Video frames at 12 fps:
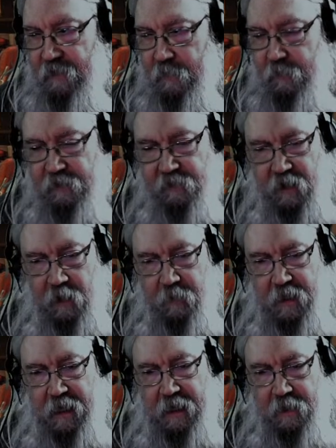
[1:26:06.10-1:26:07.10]
syllabus that I'll
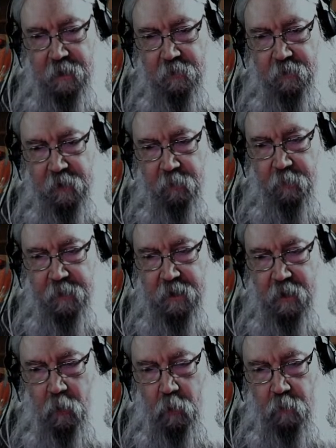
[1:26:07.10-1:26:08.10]
be adding. There would
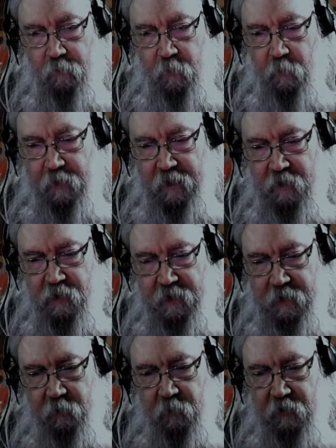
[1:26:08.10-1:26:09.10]
be a whole full page
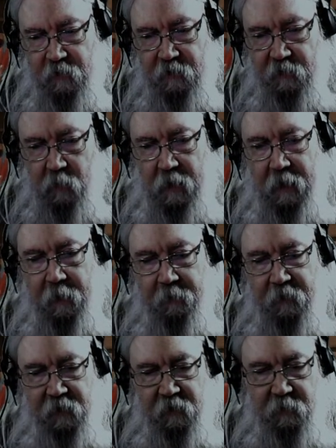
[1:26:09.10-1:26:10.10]
thing which
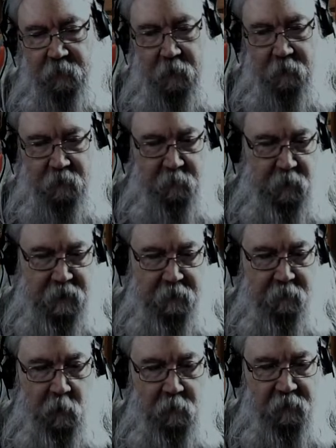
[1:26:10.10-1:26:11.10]
describes and
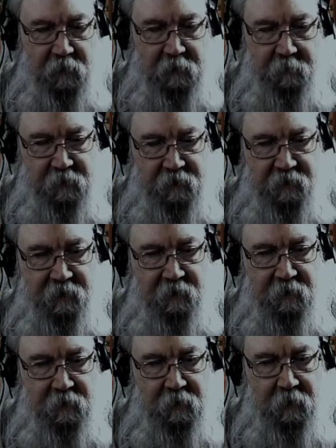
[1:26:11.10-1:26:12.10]
explaining the whole
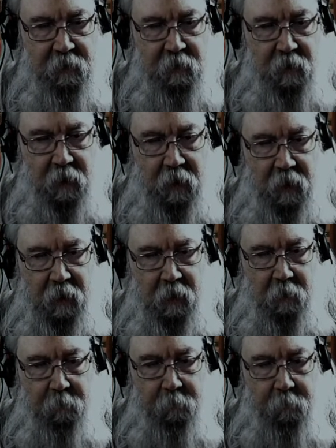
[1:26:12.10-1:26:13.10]
syllabus.
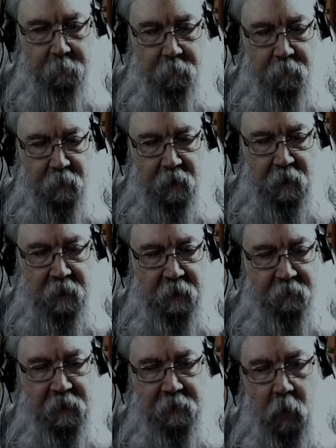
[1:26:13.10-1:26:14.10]
And
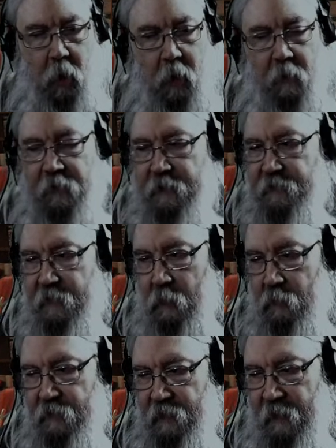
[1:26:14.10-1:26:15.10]
then all these
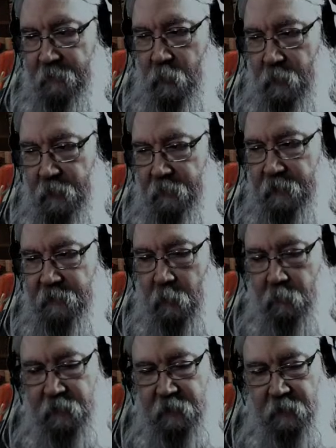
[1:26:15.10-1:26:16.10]
notes, every one of these
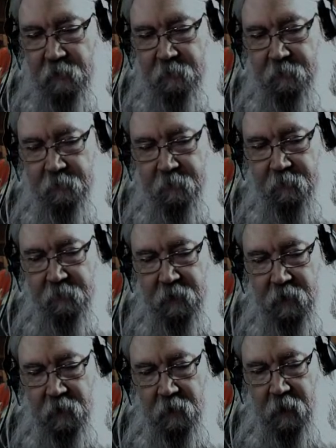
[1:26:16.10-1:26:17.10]
notes here,
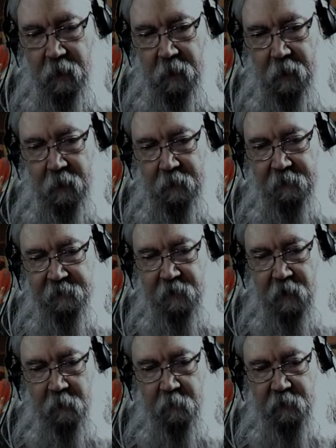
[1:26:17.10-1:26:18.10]
is
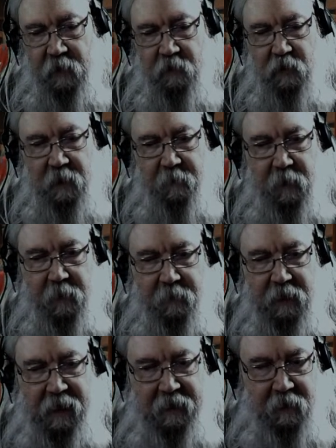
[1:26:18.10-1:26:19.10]
another section I might
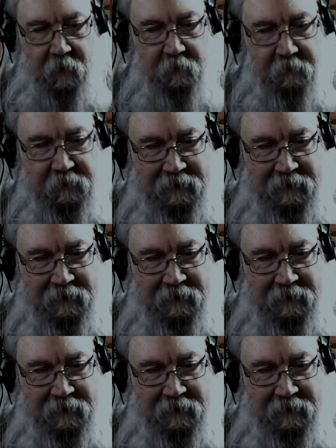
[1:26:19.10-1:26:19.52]
be adding.